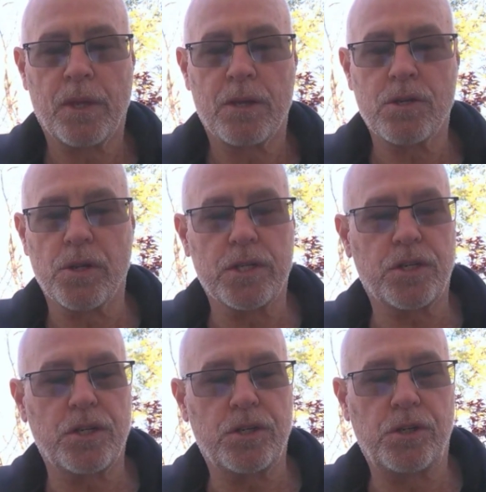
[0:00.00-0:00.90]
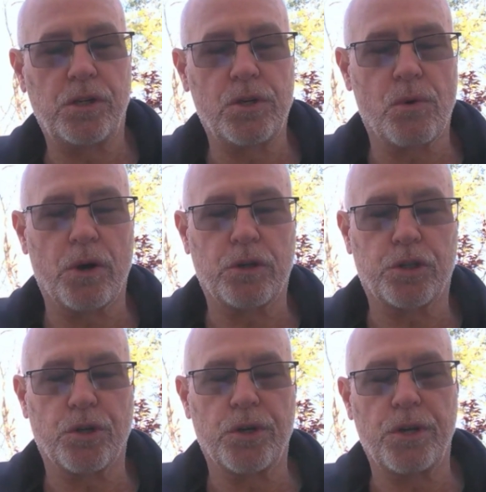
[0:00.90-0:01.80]
So let's continue our
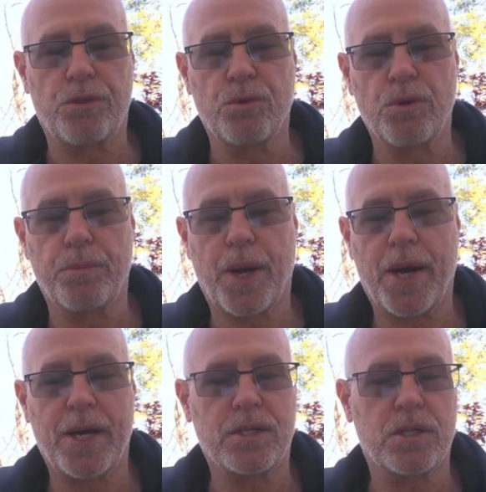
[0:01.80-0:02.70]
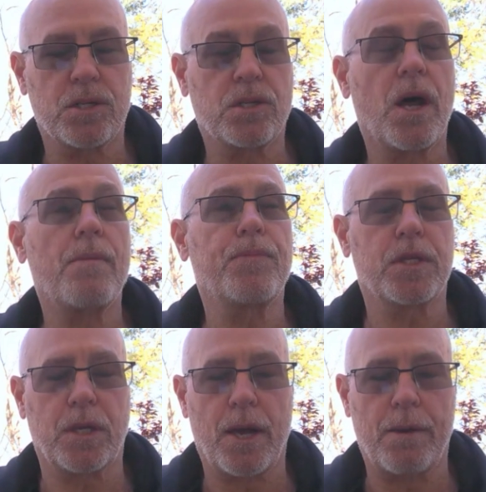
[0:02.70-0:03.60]
journey through the past and stop the
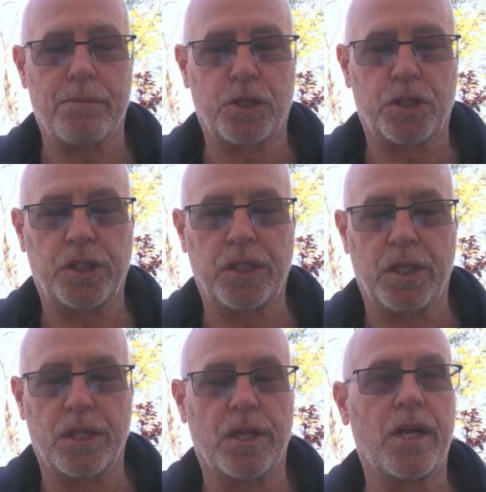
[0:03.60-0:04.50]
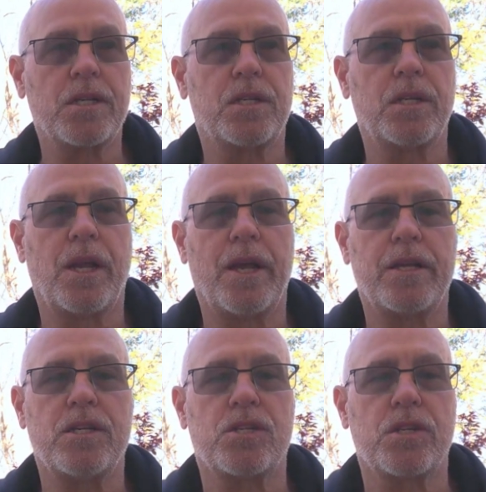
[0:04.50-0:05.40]
time machine in the
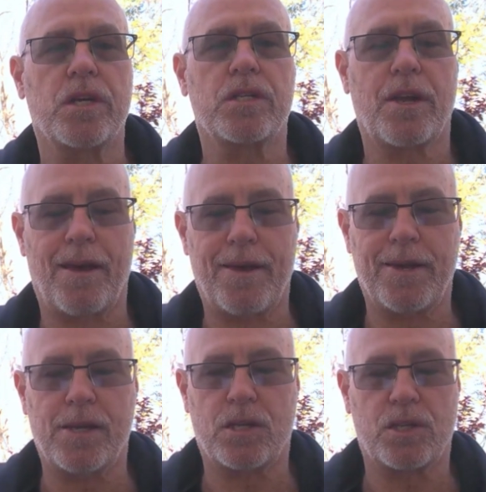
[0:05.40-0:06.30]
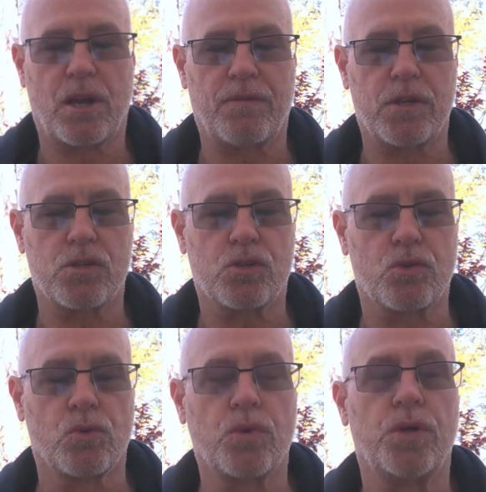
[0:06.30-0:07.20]
1986-87
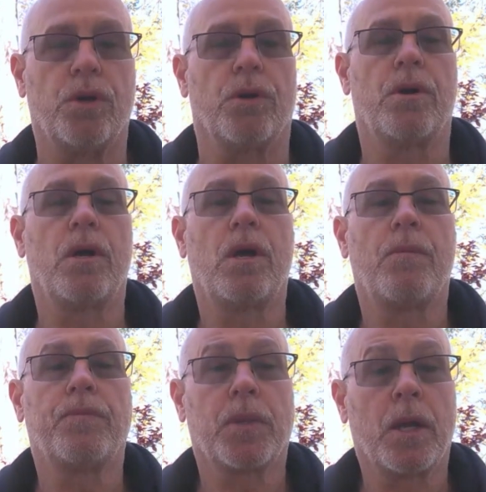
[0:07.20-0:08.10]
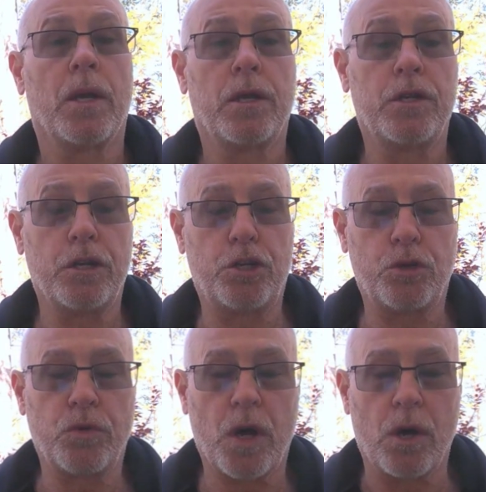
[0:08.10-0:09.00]
school year. Did
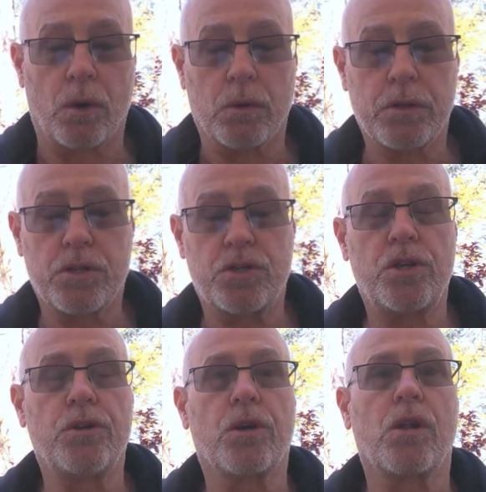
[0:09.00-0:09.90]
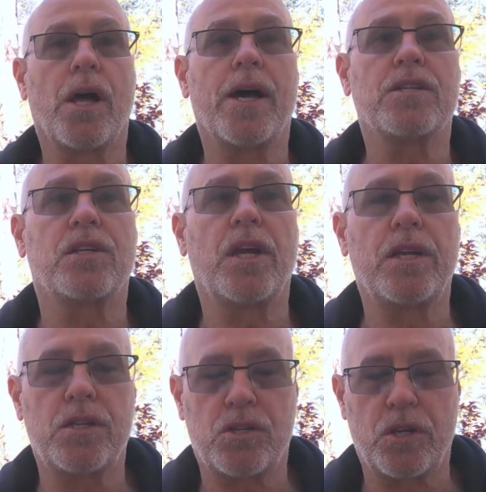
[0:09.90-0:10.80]
you know the senior class in
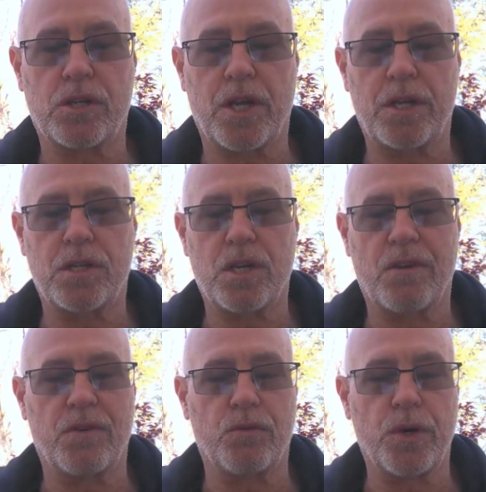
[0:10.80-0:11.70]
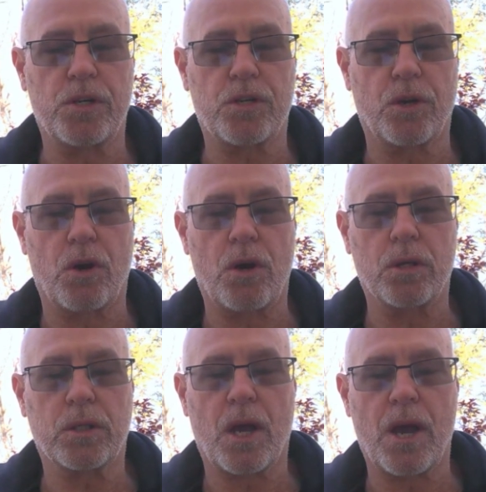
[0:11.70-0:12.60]
86-87 reached an
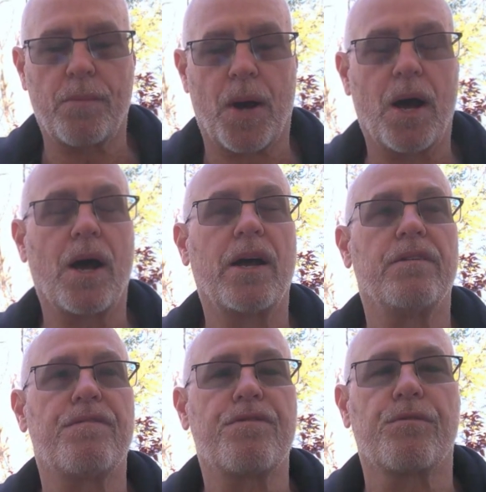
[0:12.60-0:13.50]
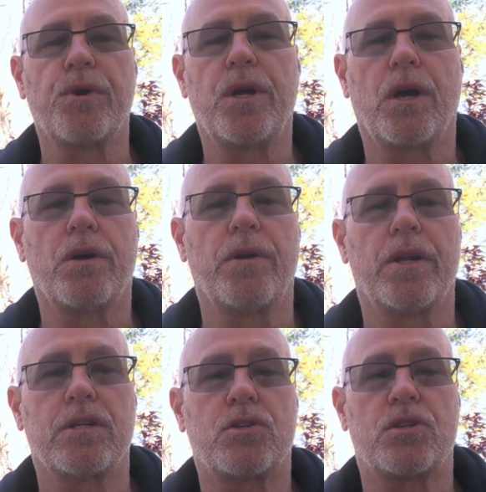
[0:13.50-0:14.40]
all-time high of
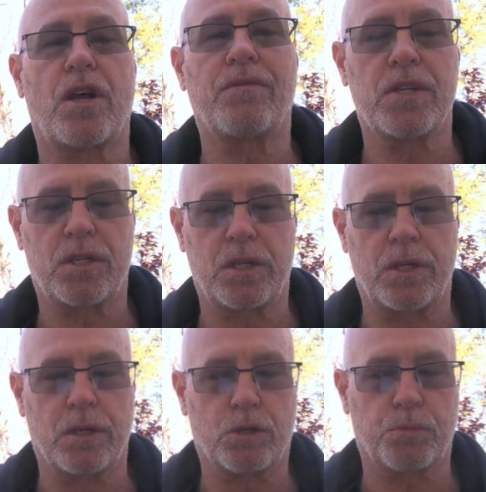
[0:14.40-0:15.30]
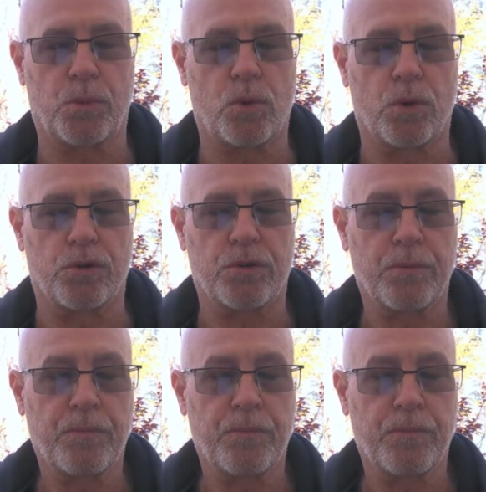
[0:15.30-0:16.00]
317 explorers?